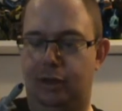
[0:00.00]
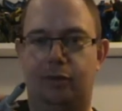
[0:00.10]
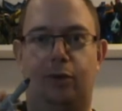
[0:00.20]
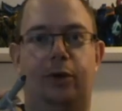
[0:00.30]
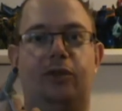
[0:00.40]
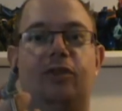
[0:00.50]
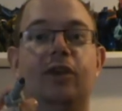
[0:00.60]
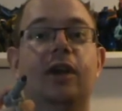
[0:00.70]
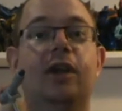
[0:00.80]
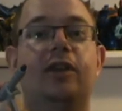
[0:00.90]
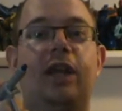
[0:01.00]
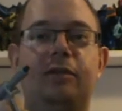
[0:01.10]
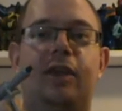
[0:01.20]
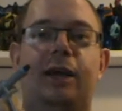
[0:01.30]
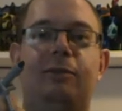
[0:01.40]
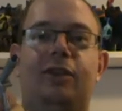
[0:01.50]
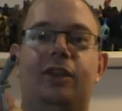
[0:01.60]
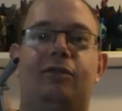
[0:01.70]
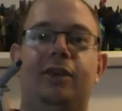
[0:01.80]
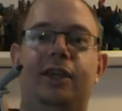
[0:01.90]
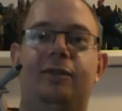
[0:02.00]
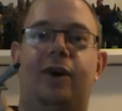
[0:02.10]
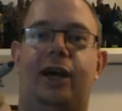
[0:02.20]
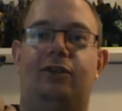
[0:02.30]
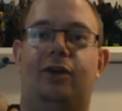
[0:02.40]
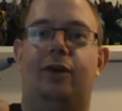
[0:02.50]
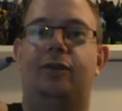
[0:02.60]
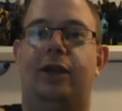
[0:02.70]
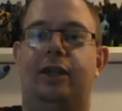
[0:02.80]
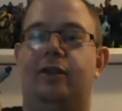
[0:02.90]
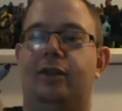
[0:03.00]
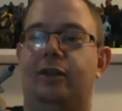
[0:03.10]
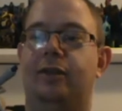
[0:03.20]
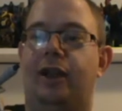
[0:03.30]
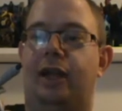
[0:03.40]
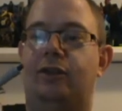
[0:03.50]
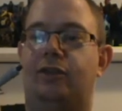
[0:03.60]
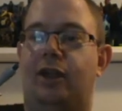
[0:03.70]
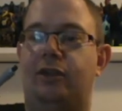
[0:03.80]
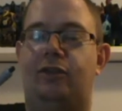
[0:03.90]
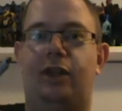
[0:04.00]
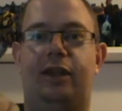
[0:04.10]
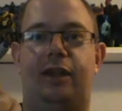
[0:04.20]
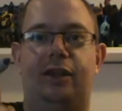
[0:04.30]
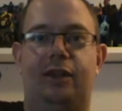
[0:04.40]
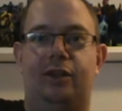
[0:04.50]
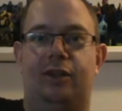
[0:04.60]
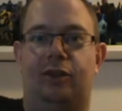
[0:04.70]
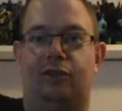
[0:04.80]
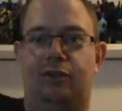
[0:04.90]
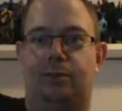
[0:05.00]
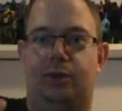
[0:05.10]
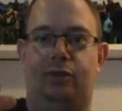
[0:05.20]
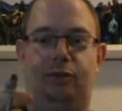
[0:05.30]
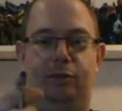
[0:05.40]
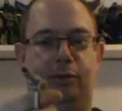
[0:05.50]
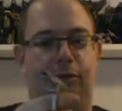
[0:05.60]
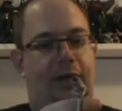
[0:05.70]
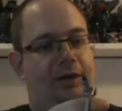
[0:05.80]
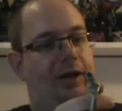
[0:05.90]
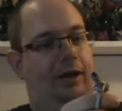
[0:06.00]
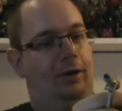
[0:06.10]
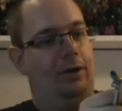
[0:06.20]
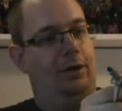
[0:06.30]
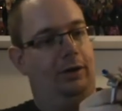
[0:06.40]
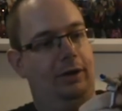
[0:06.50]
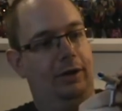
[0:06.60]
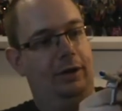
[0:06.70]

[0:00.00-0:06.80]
Of course, 10 times it really fires off at the lightest touch, and then it doesn't want to do that at all.